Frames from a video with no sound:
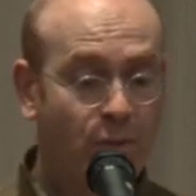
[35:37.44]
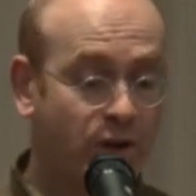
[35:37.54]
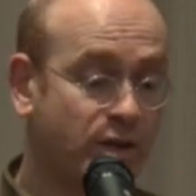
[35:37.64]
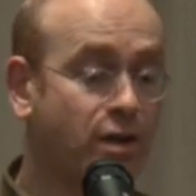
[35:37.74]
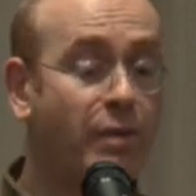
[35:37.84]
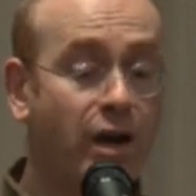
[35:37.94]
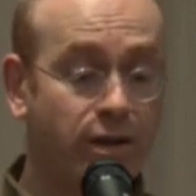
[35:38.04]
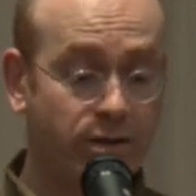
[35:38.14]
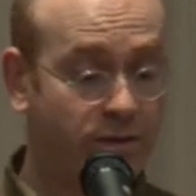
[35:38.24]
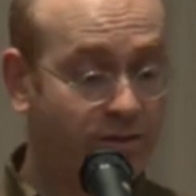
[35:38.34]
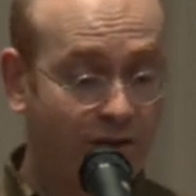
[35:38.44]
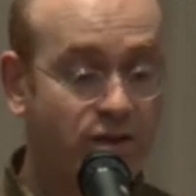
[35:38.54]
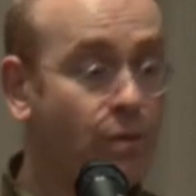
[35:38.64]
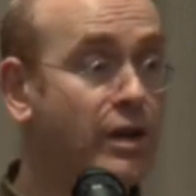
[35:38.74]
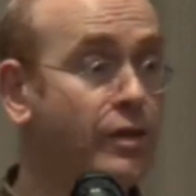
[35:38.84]
because the compiler
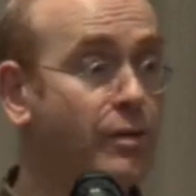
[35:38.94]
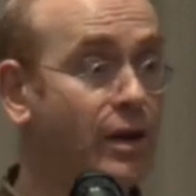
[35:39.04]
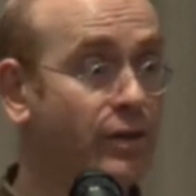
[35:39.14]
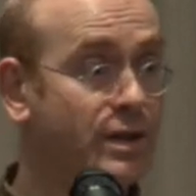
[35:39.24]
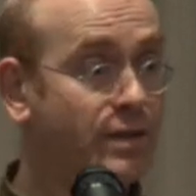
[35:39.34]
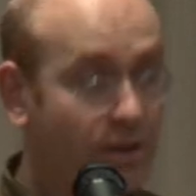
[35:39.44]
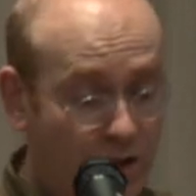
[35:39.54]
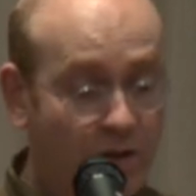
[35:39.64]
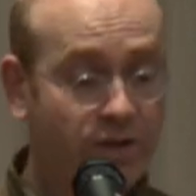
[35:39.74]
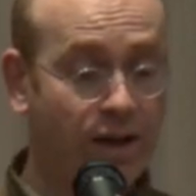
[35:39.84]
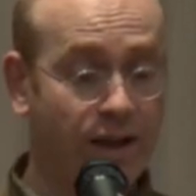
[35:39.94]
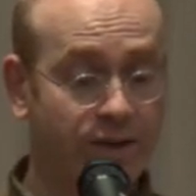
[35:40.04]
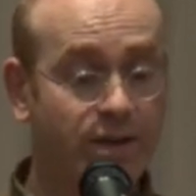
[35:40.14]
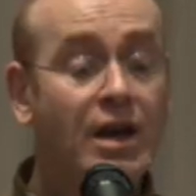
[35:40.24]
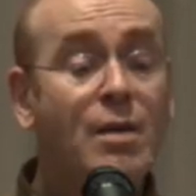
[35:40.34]
doesn't know anything about these, it just knows they're
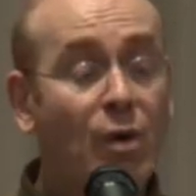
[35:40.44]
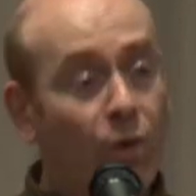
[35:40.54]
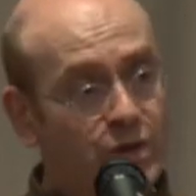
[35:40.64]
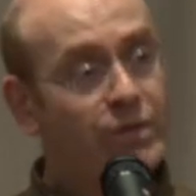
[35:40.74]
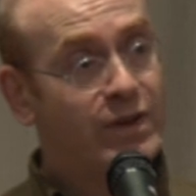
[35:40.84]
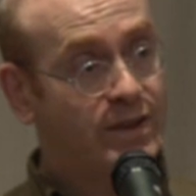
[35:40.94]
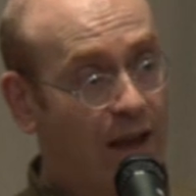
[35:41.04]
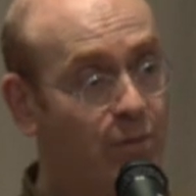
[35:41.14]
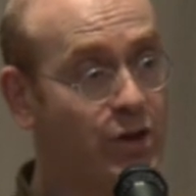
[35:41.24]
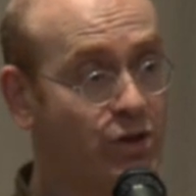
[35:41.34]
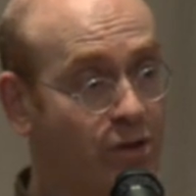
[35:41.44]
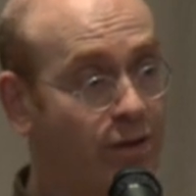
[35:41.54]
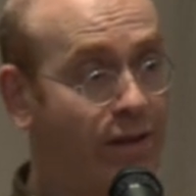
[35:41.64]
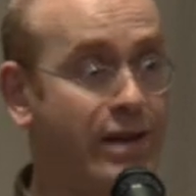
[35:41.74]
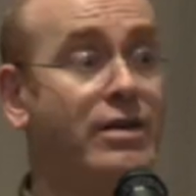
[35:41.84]
lists. But once we've established
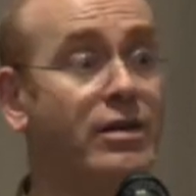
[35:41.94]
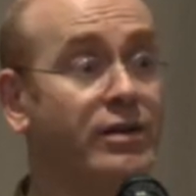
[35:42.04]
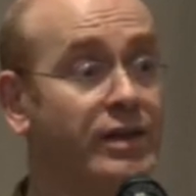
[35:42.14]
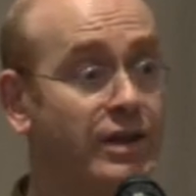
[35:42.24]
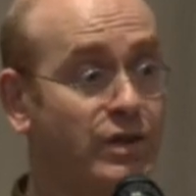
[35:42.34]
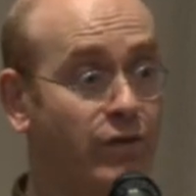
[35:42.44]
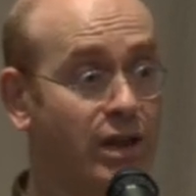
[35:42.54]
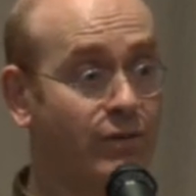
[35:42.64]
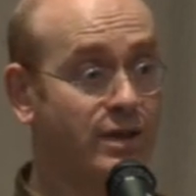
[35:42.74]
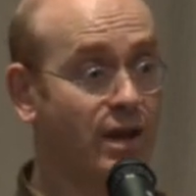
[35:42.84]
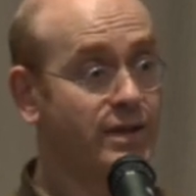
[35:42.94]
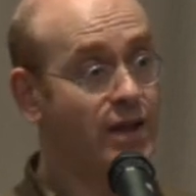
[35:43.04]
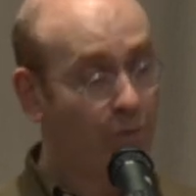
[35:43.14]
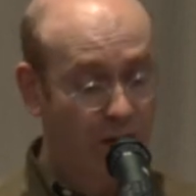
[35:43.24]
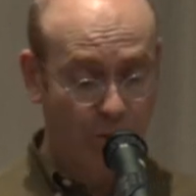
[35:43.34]
that they are lists of a given size,
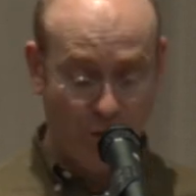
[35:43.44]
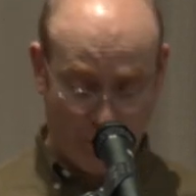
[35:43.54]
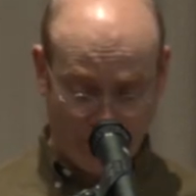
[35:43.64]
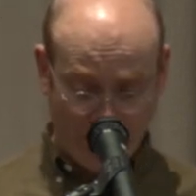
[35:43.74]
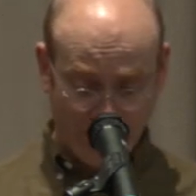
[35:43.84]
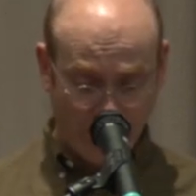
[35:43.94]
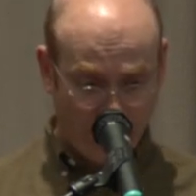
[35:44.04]
then we can work with that. So